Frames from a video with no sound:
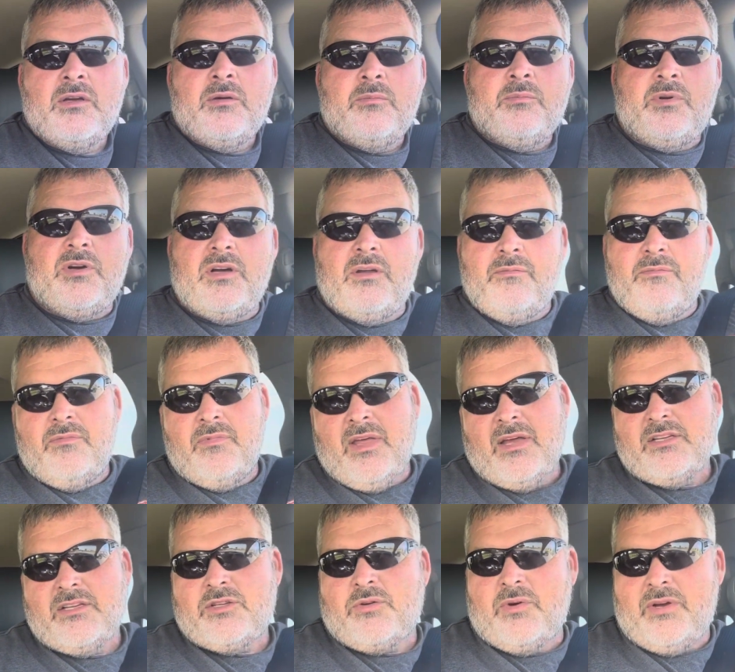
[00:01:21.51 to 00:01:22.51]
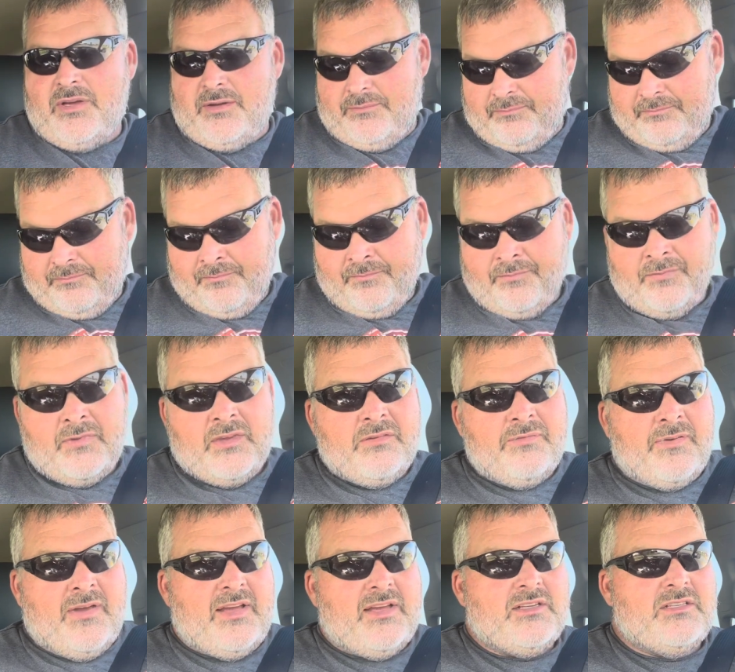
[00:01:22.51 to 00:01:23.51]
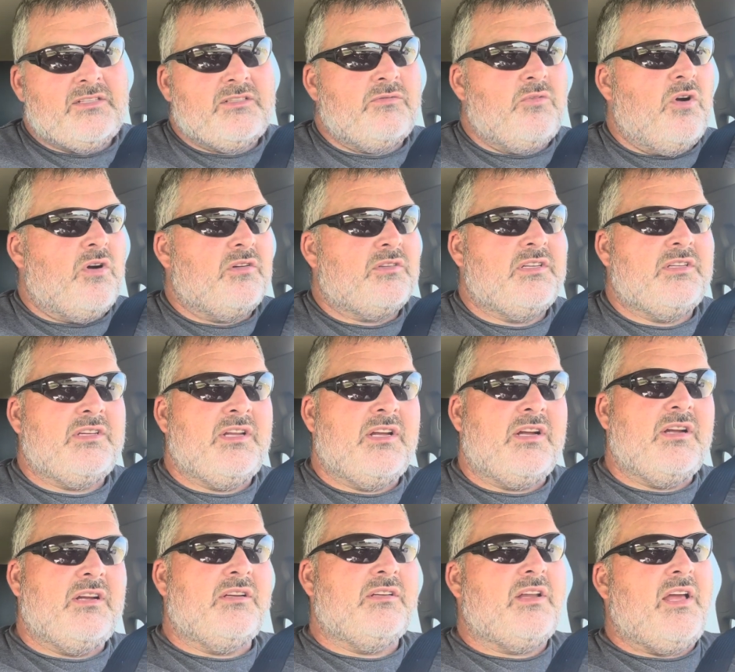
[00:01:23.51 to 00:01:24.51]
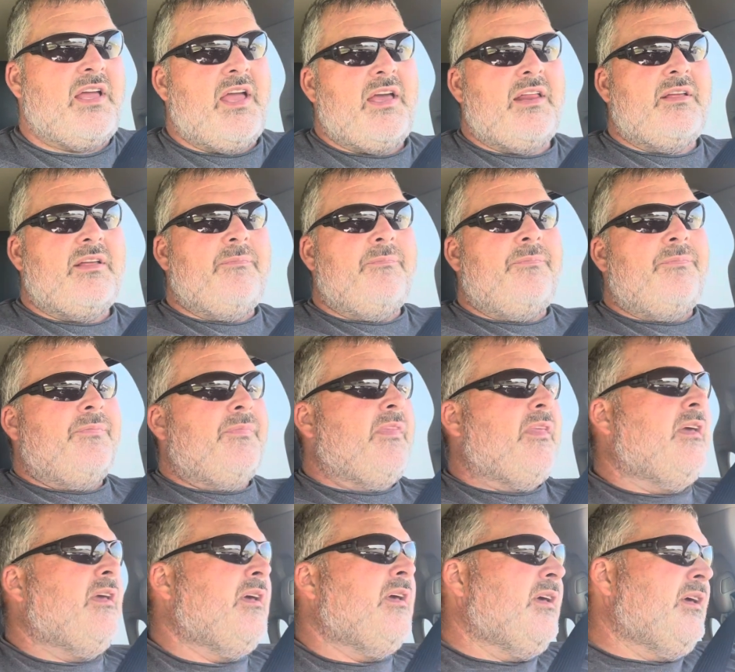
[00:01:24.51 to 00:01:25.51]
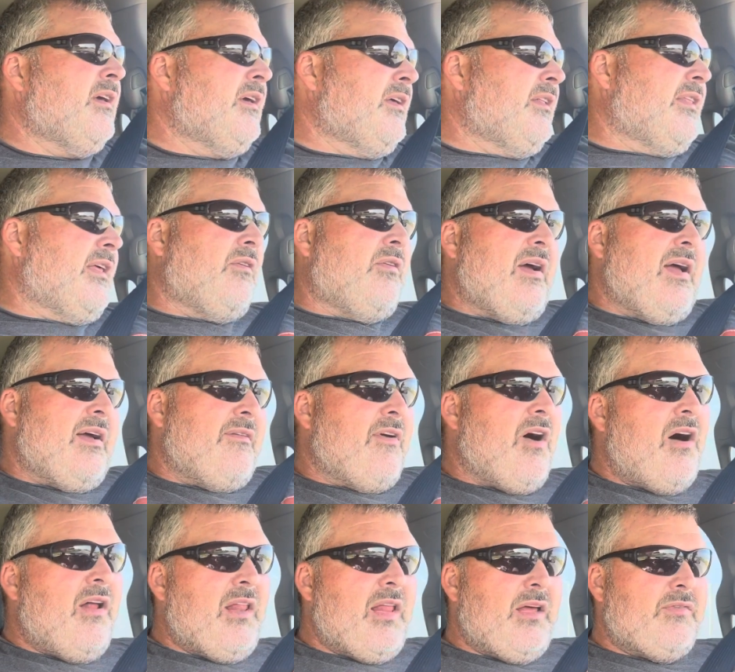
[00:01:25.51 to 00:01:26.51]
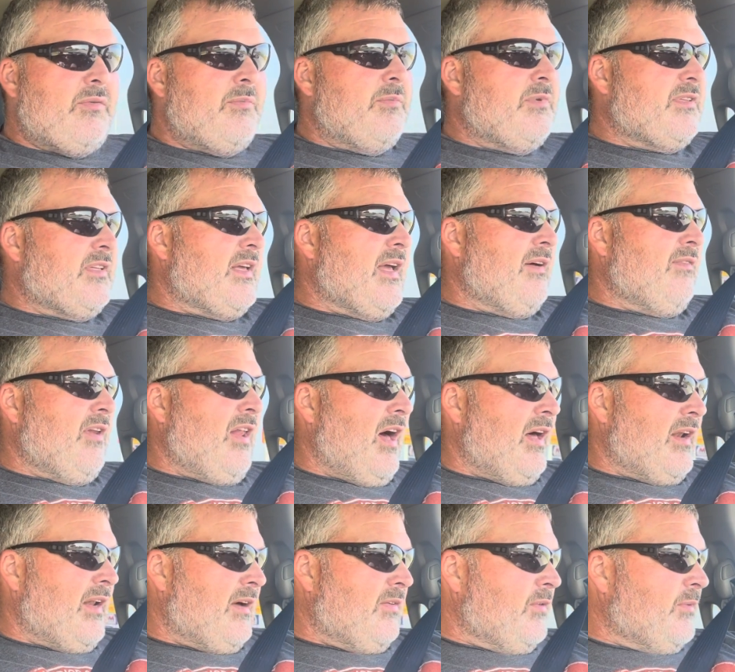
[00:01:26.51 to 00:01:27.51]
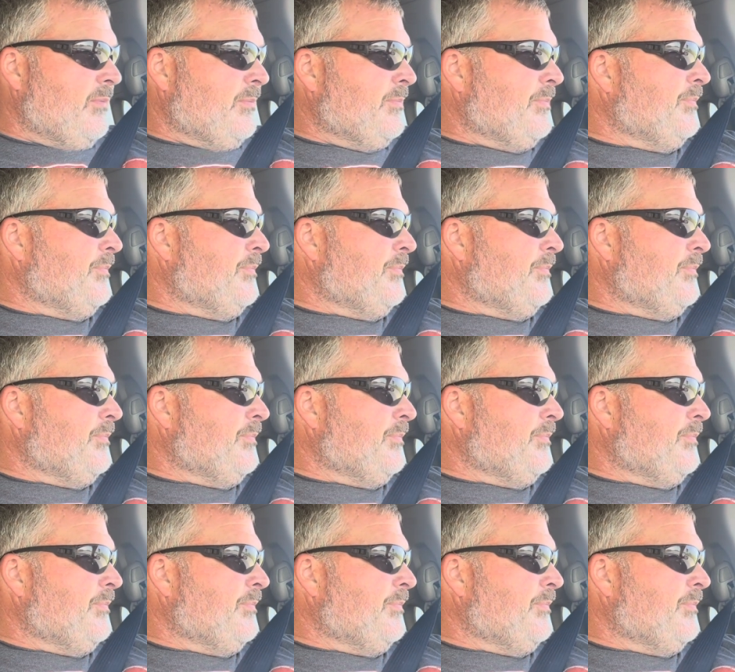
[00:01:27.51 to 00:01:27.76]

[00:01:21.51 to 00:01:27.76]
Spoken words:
But they's quick, it's fast. I walked in there and they had it. They don't have all of them, but they have a lot of them.